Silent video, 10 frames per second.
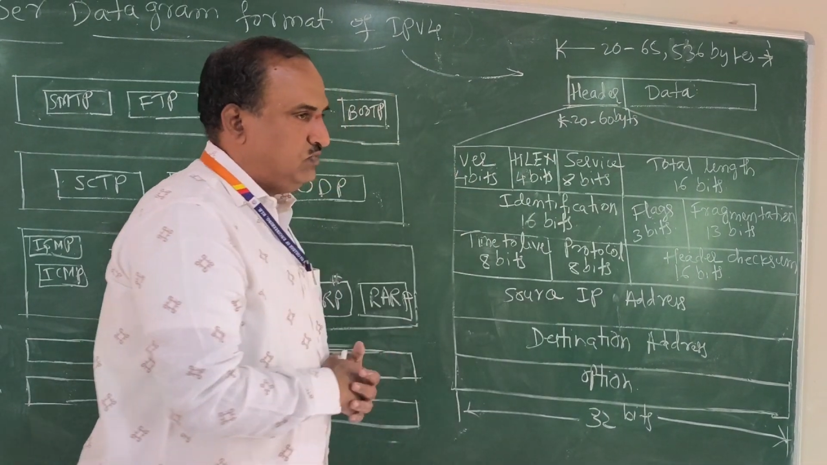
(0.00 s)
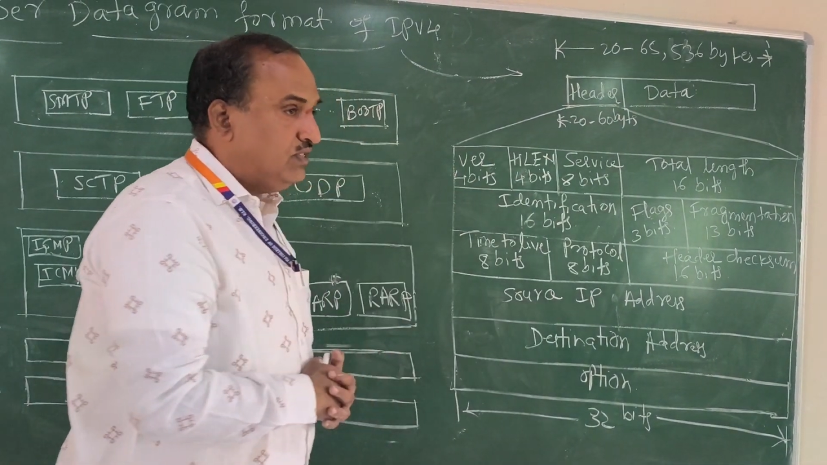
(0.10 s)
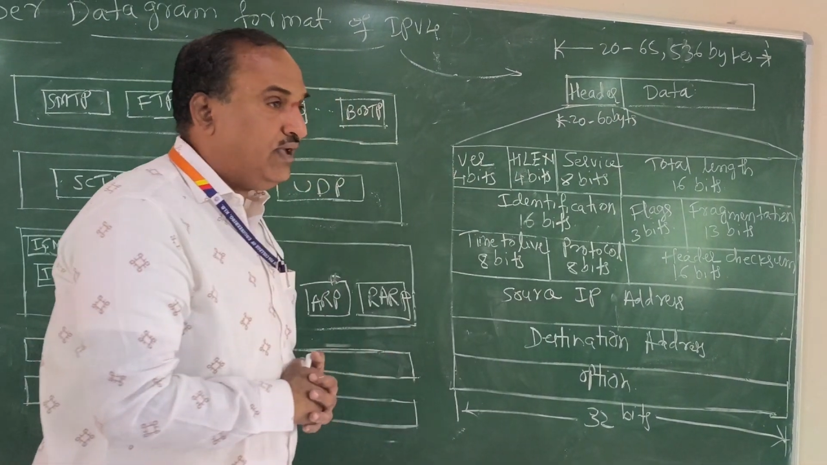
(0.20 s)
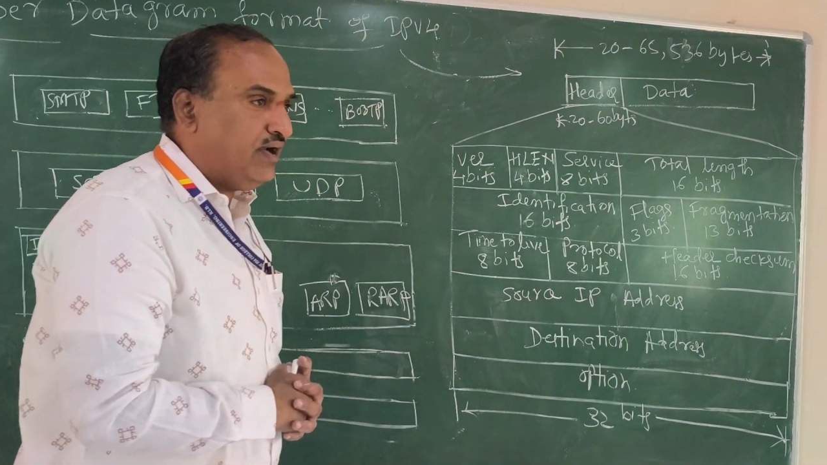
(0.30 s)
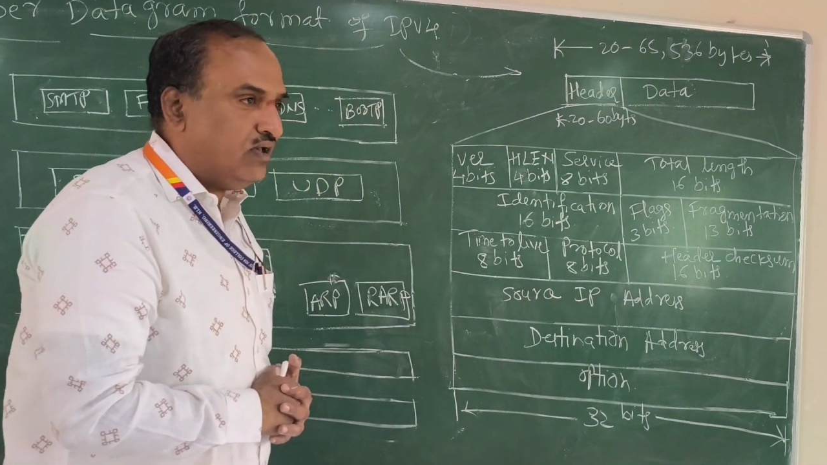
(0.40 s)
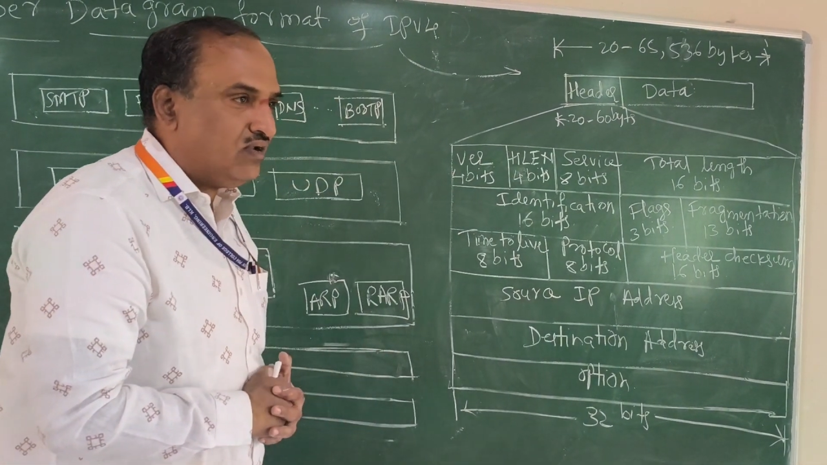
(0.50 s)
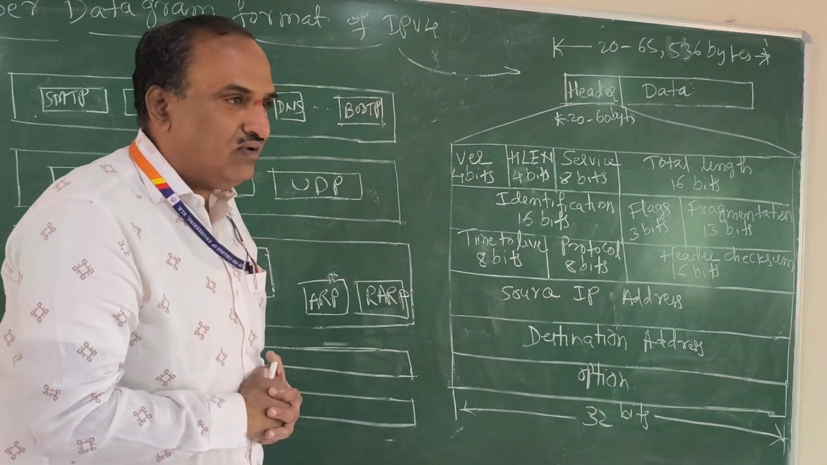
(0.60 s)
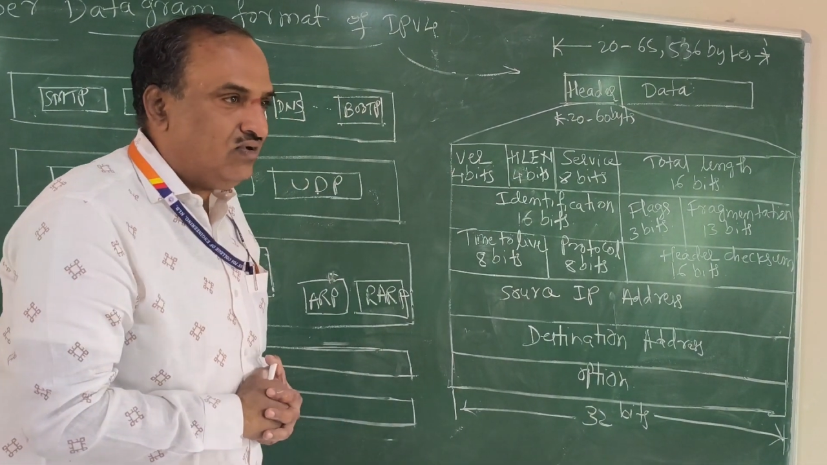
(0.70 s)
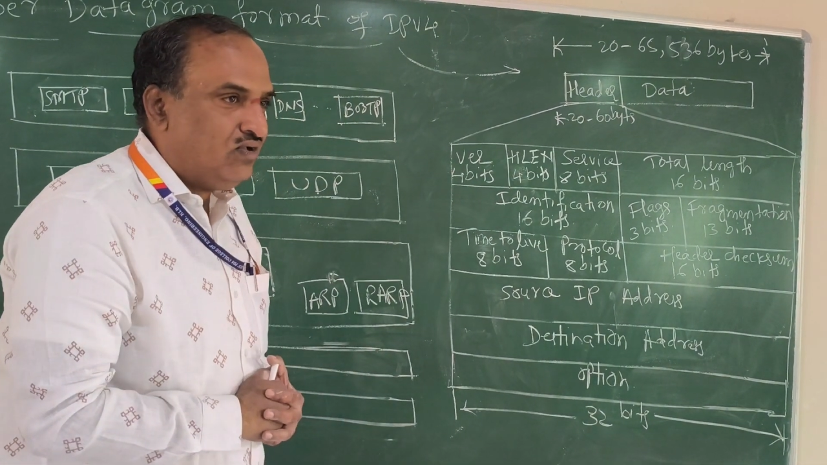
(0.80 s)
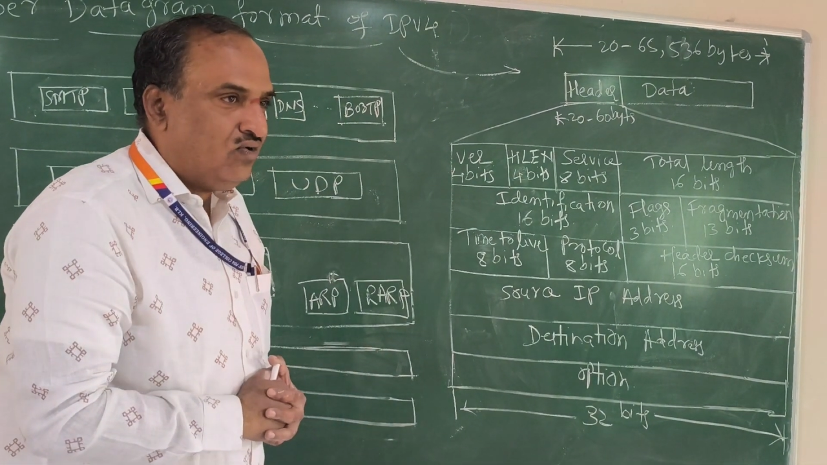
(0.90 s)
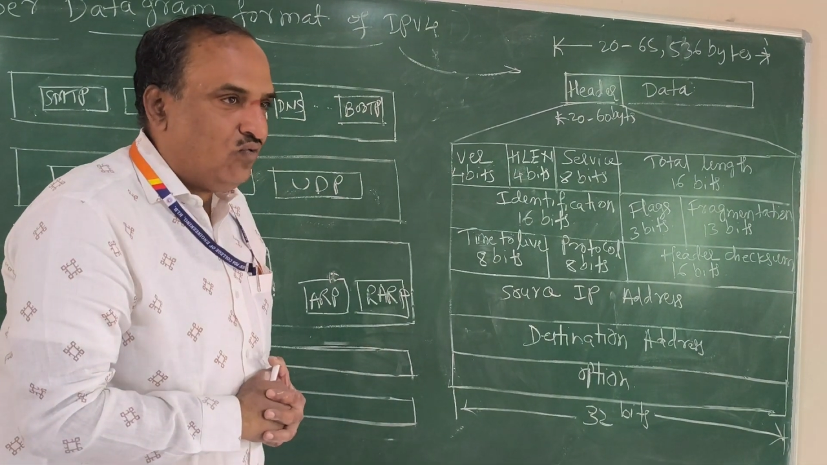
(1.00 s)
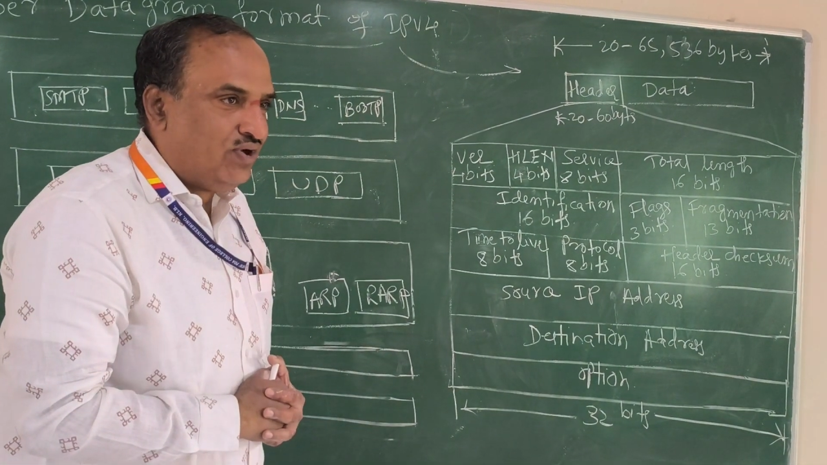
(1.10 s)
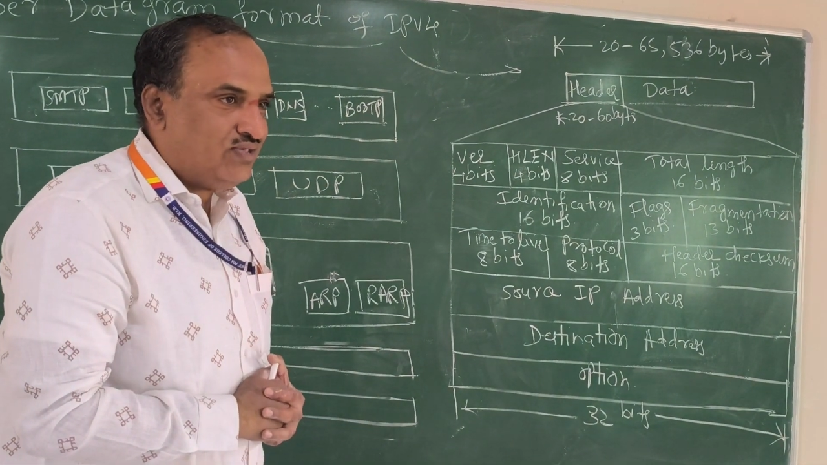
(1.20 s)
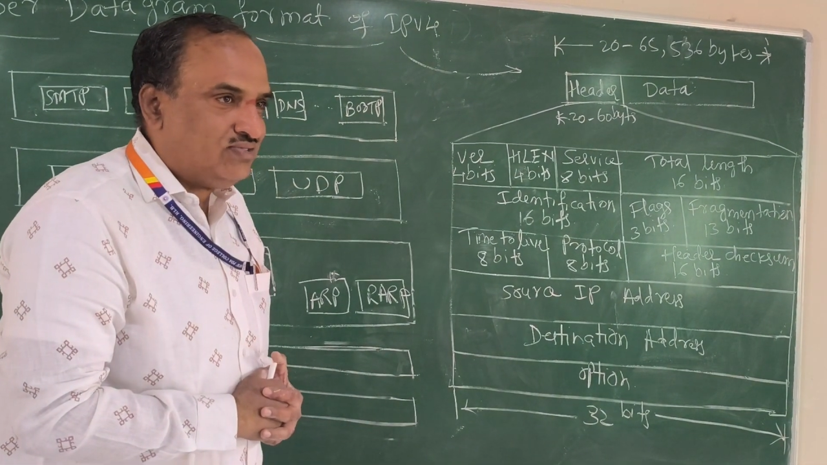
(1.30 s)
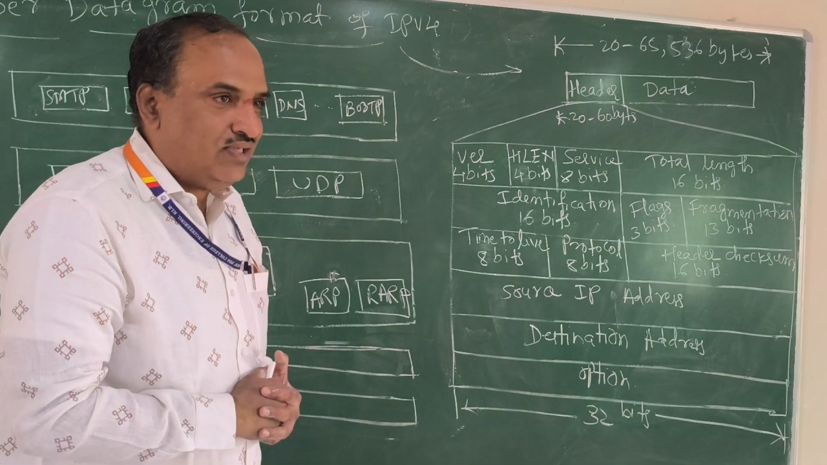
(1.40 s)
In the header, what is